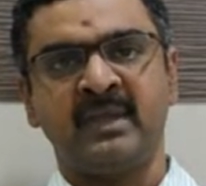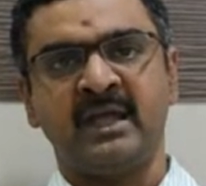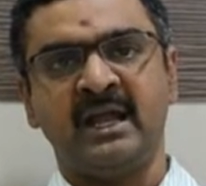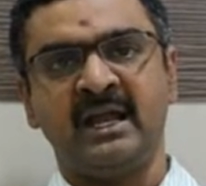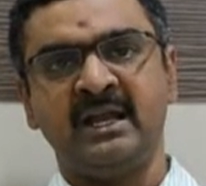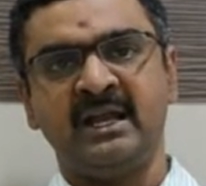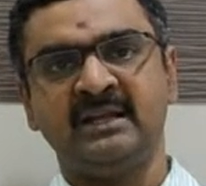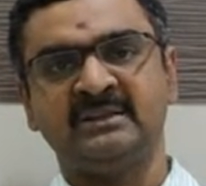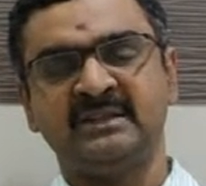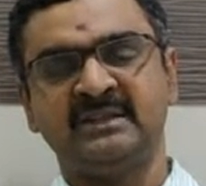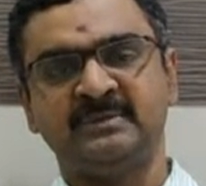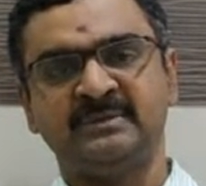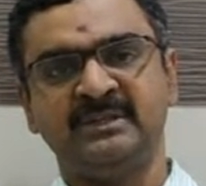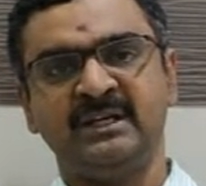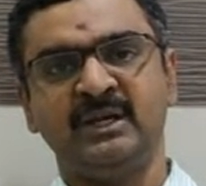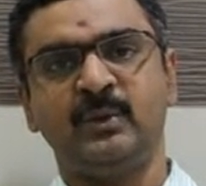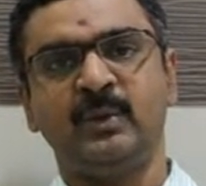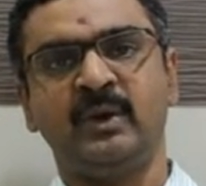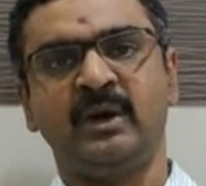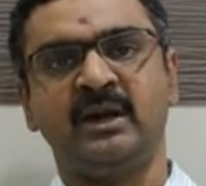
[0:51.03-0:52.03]
And
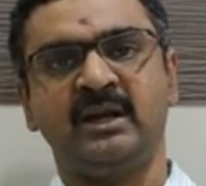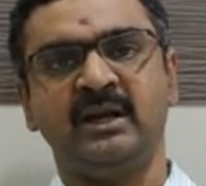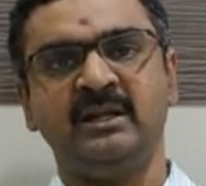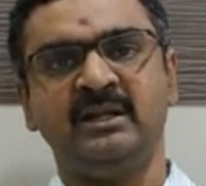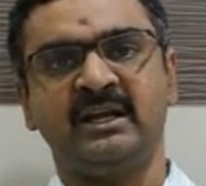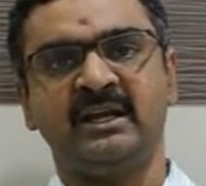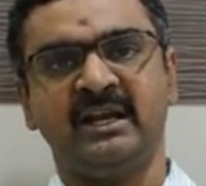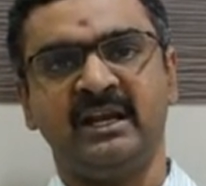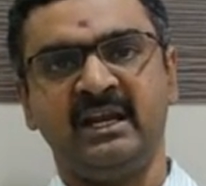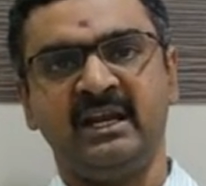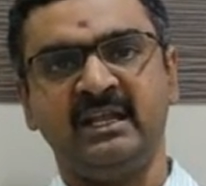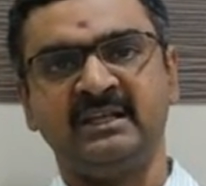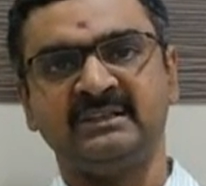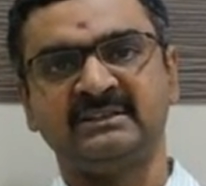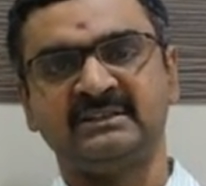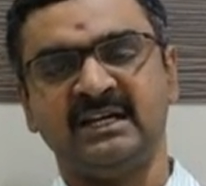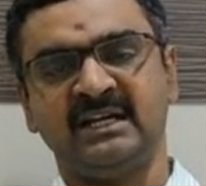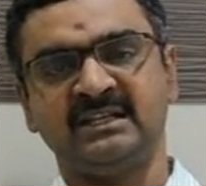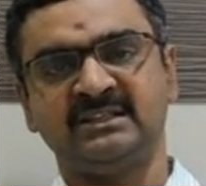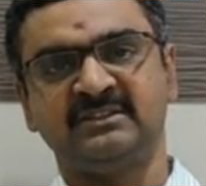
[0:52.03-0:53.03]
subsequently, the
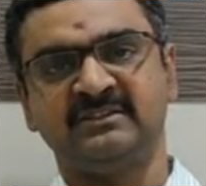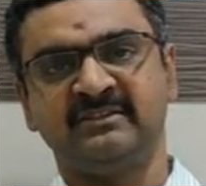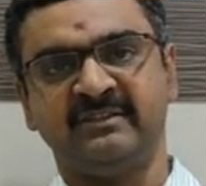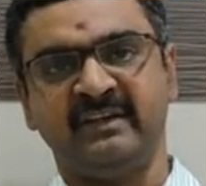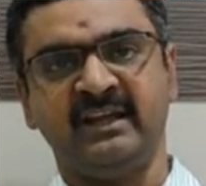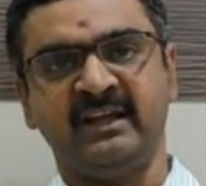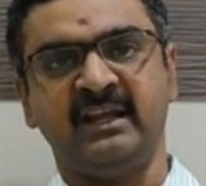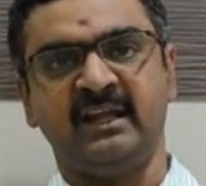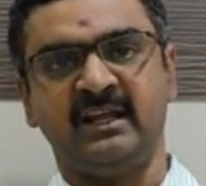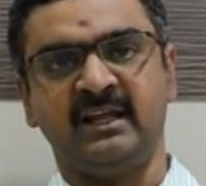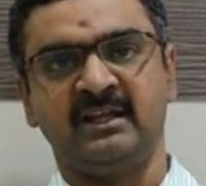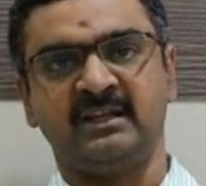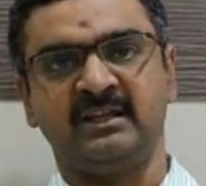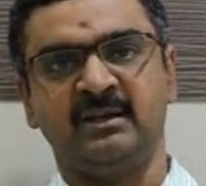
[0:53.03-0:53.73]
kidney starts failing.